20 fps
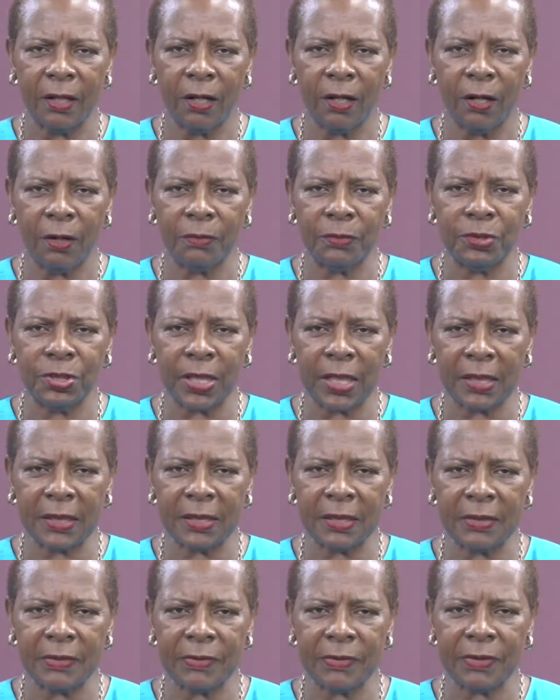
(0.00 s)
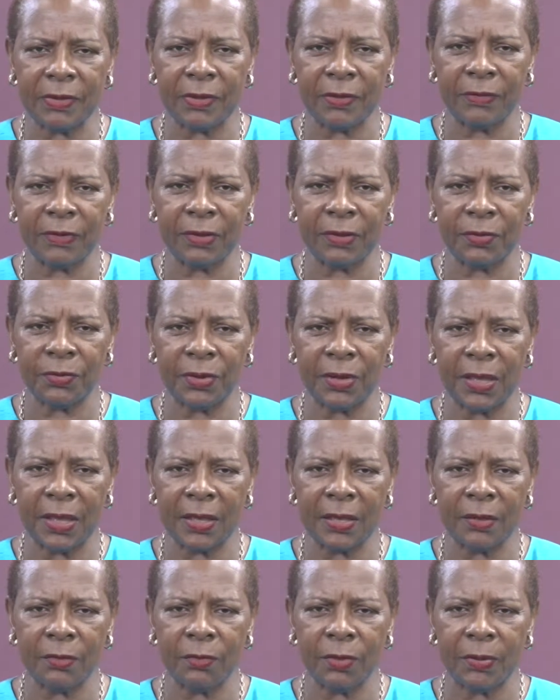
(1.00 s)
Objectives of the
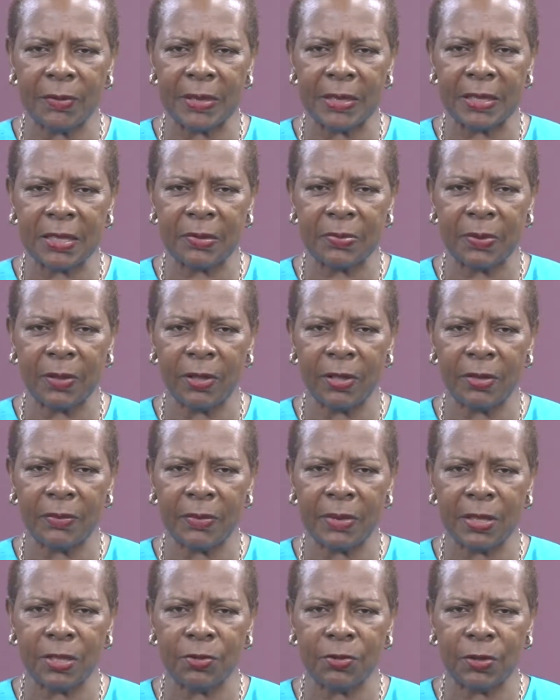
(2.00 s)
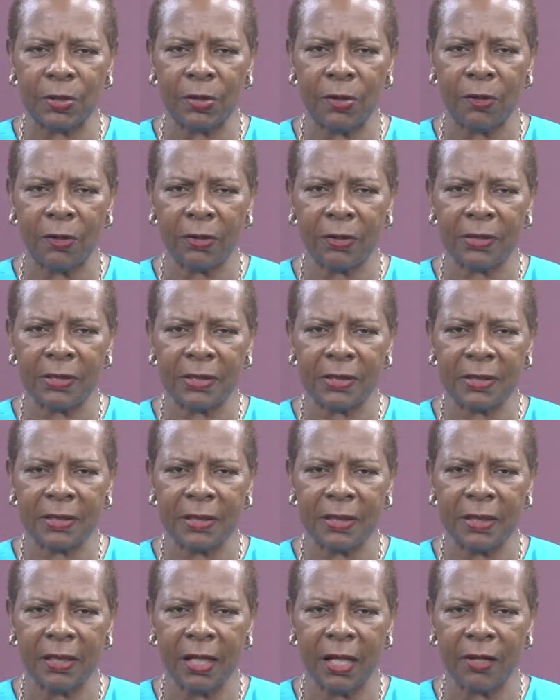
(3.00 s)
Grenada Women's Parliamentary Caucus
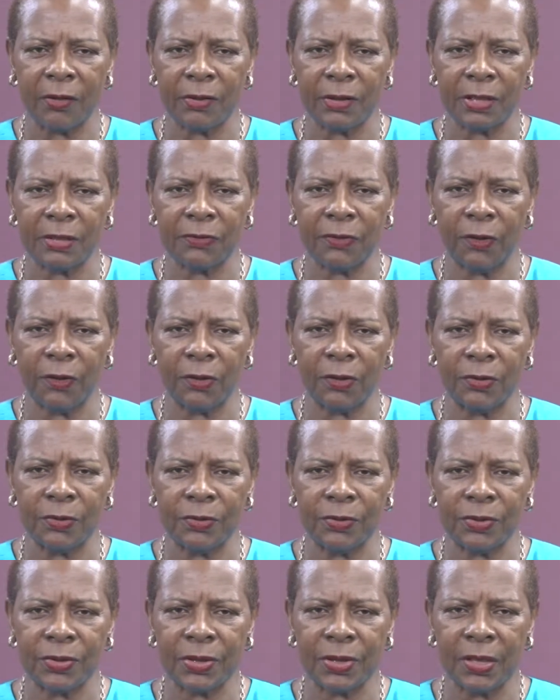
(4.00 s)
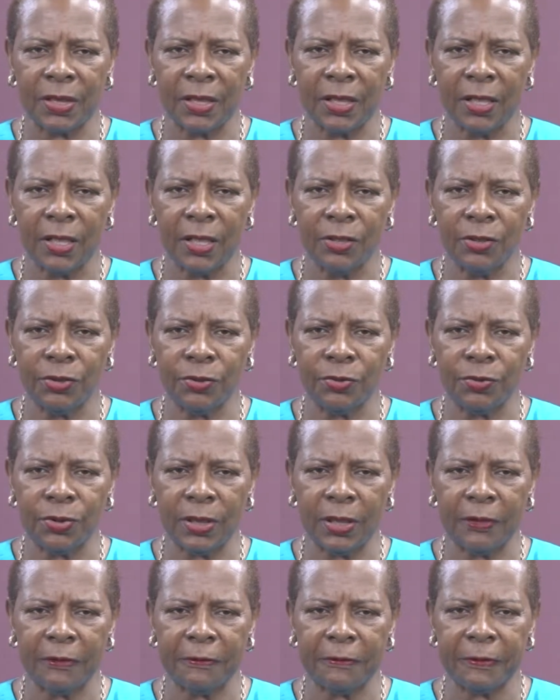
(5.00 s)
are as follows.
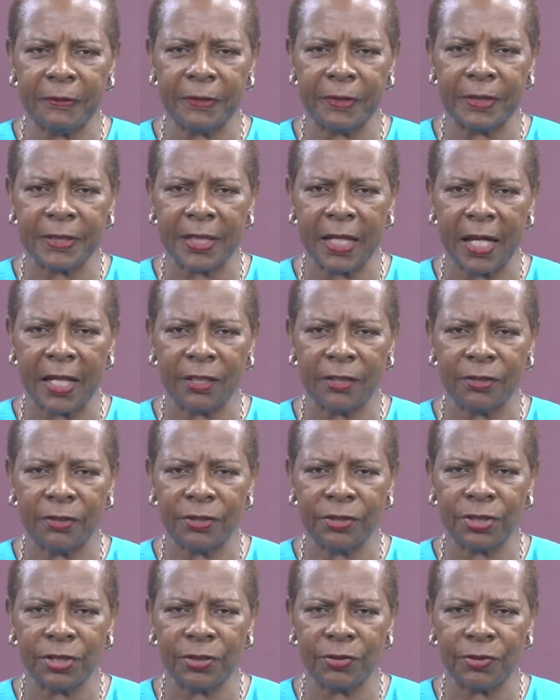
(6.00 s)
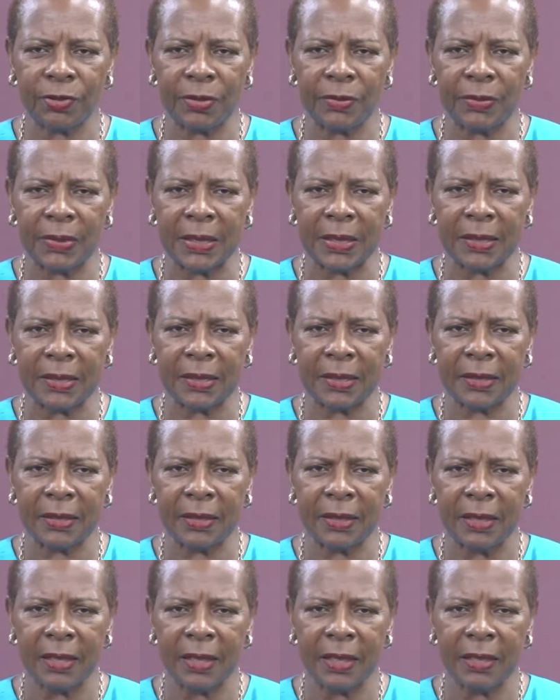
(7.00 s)
During our first annual general
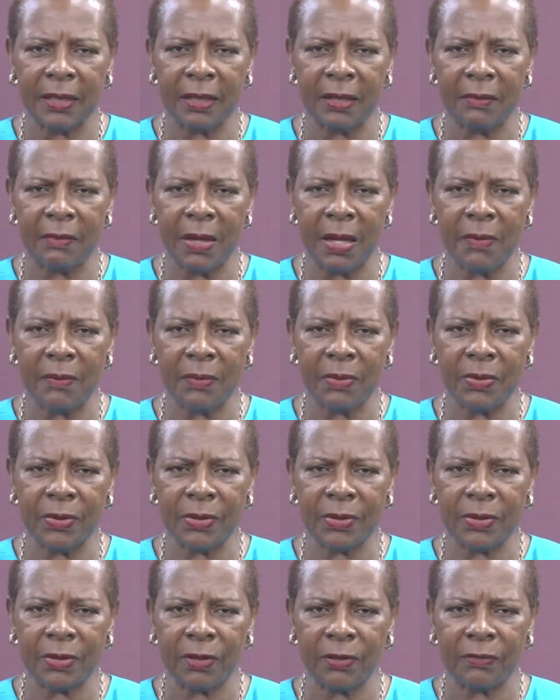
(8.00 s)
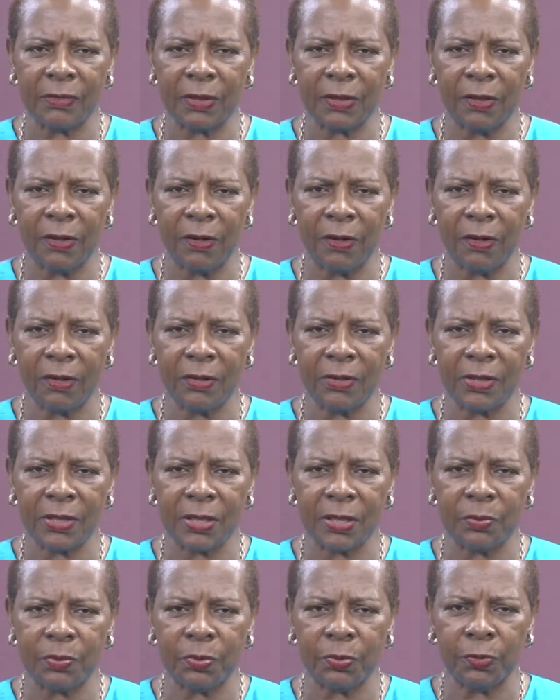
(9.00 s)
meeting, the members of the
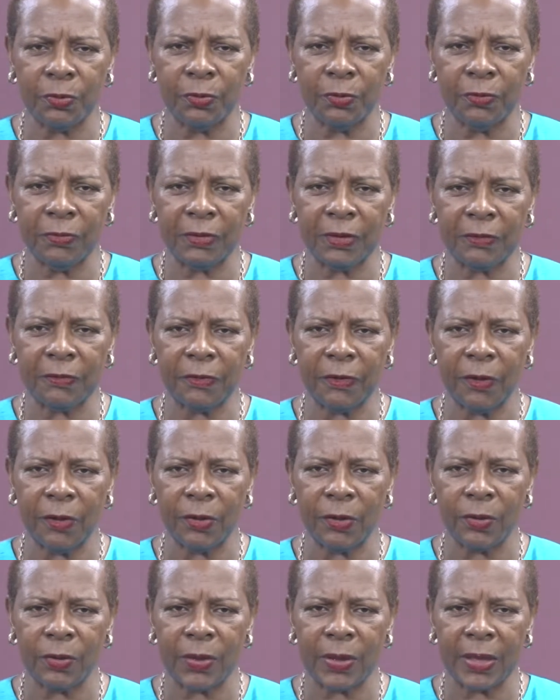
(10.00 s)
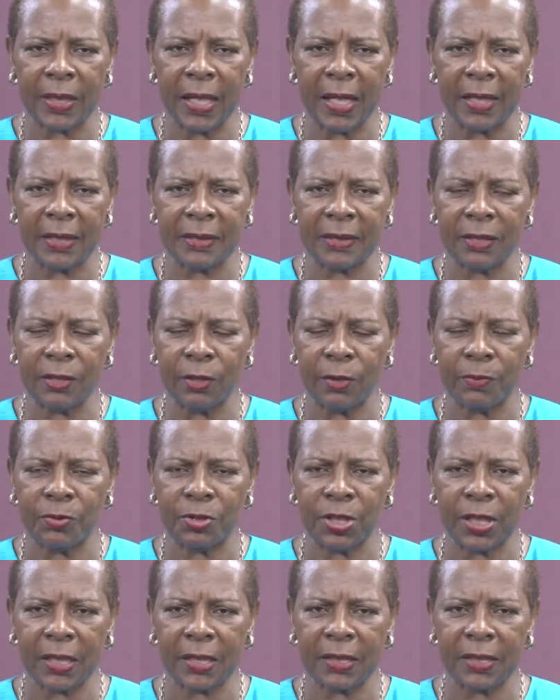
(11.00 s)
caucus approved the following as the
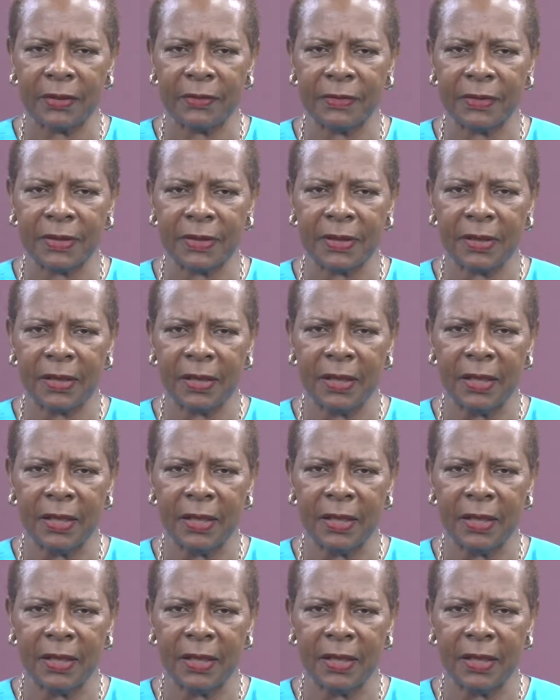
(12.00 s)
objectives.